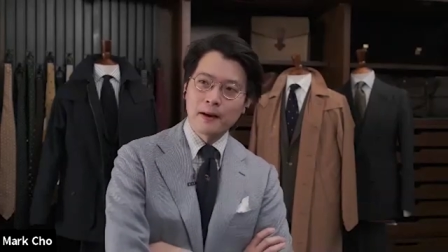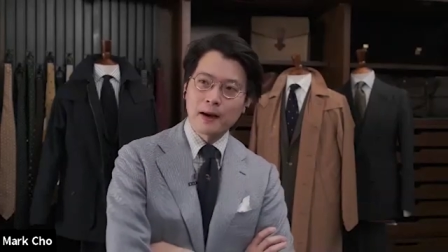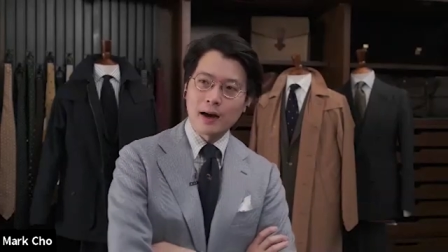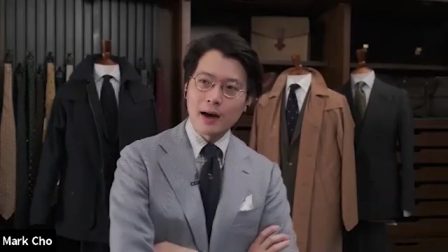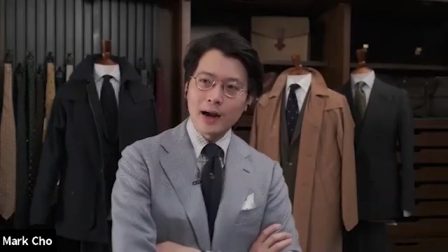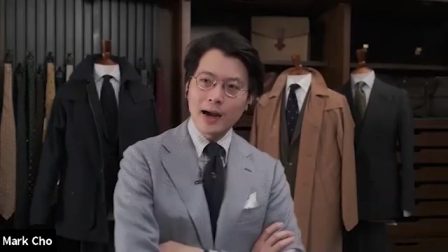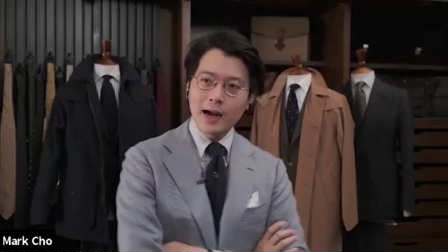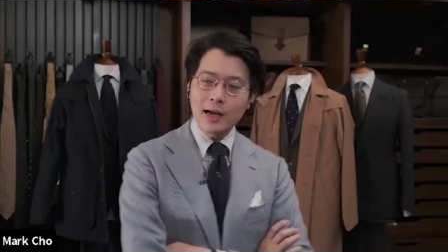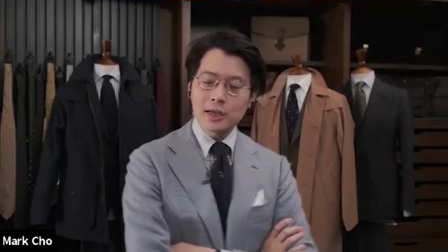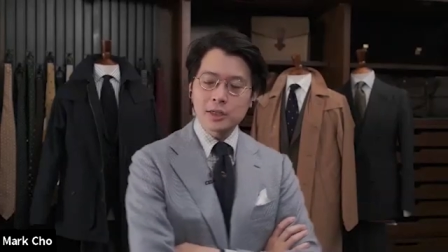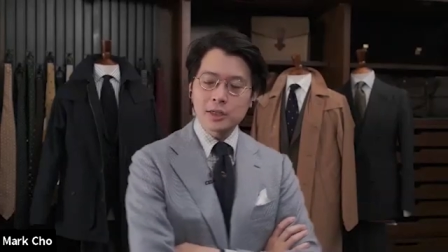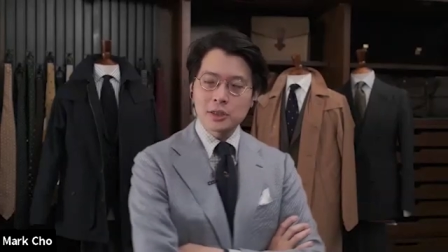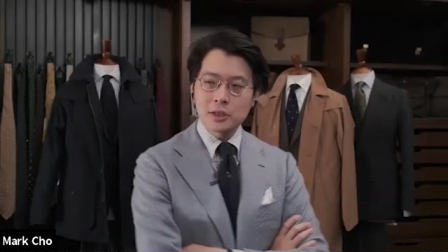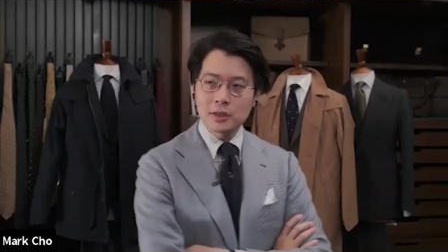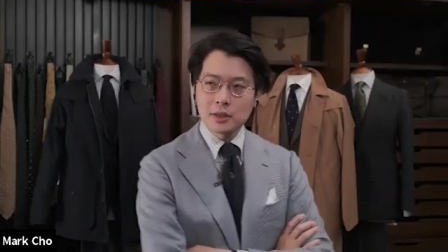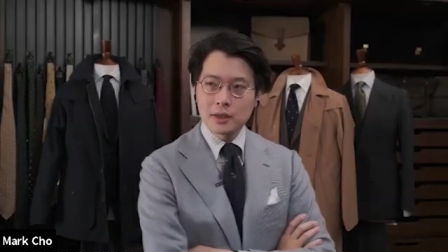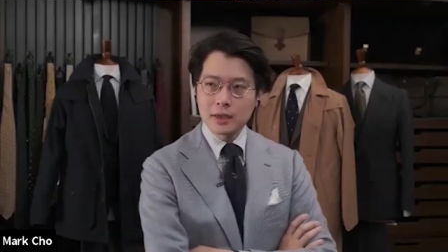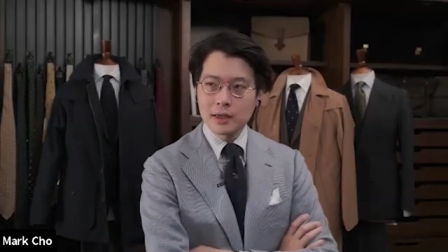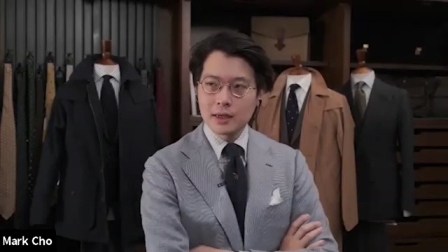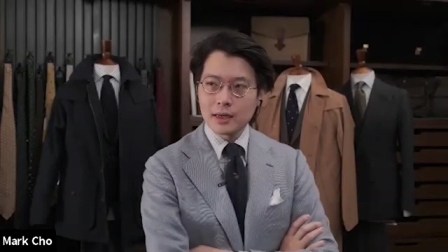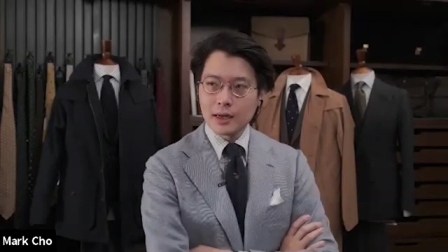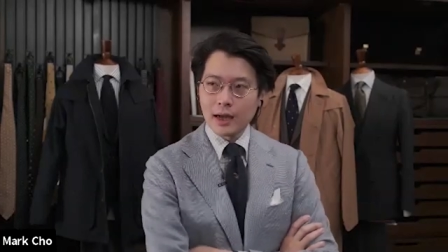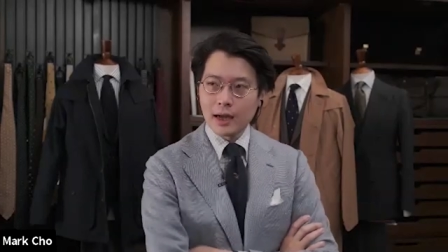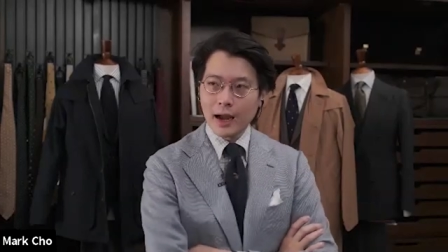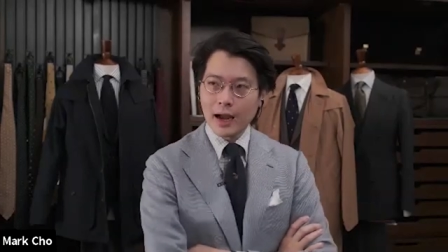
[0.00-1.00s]
I
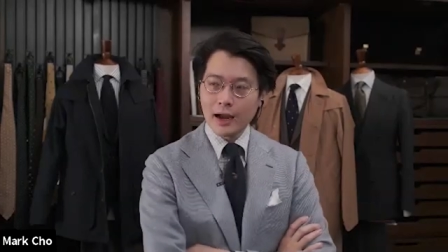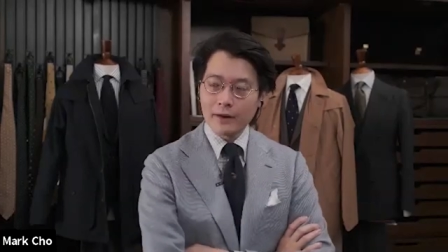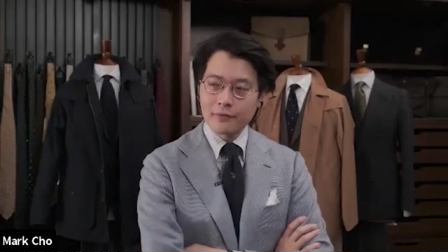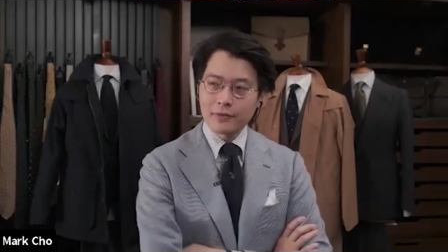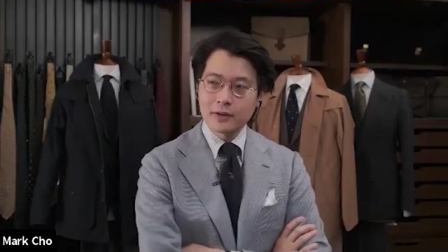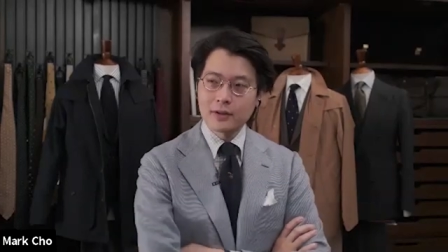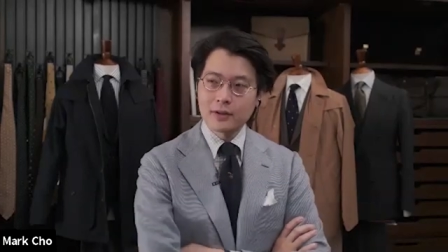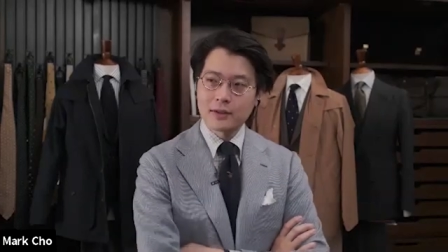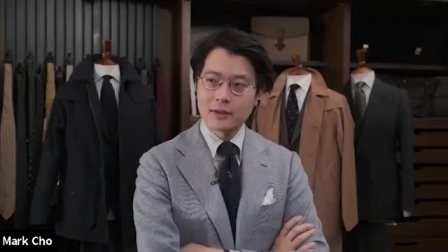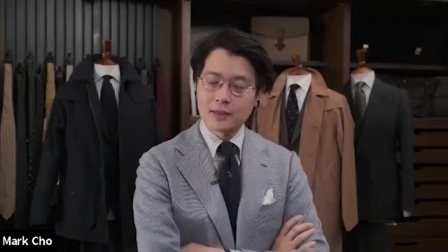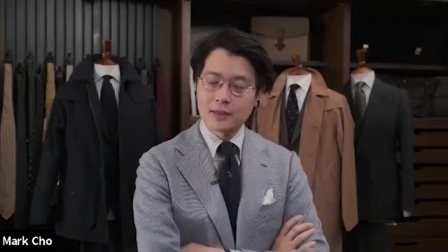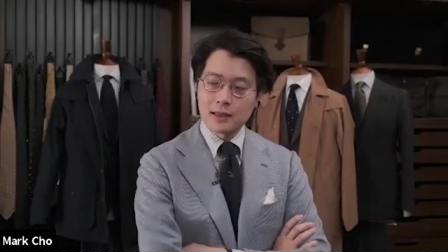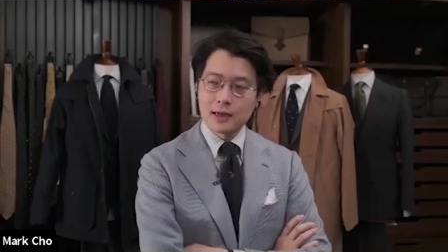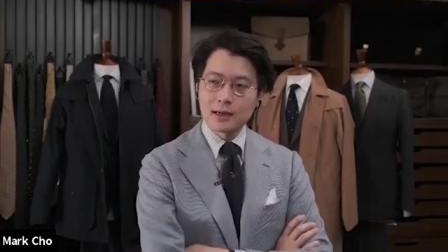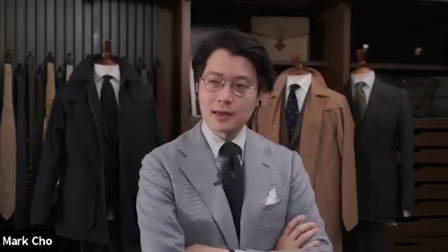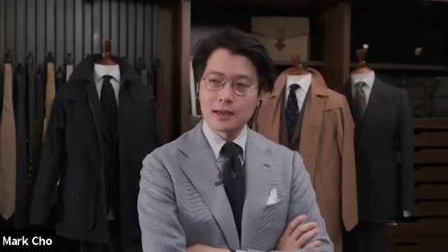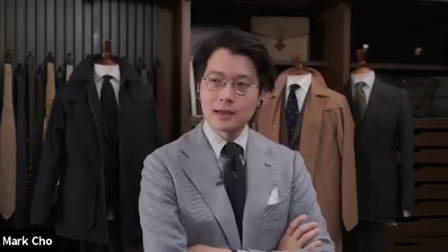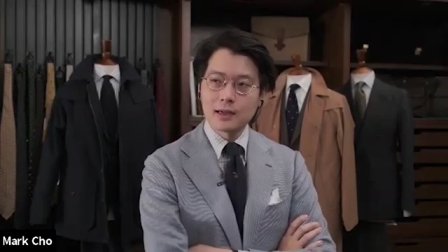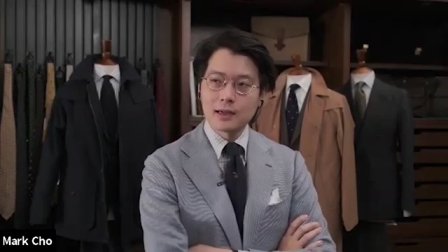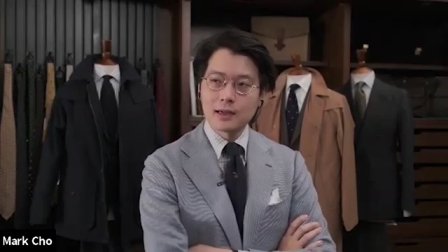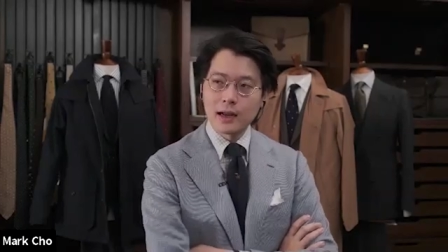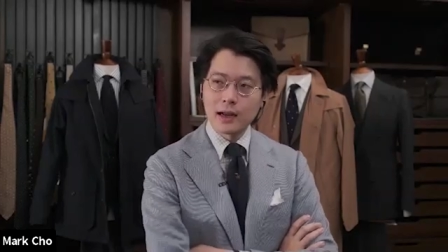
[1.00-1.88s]
actually haven't done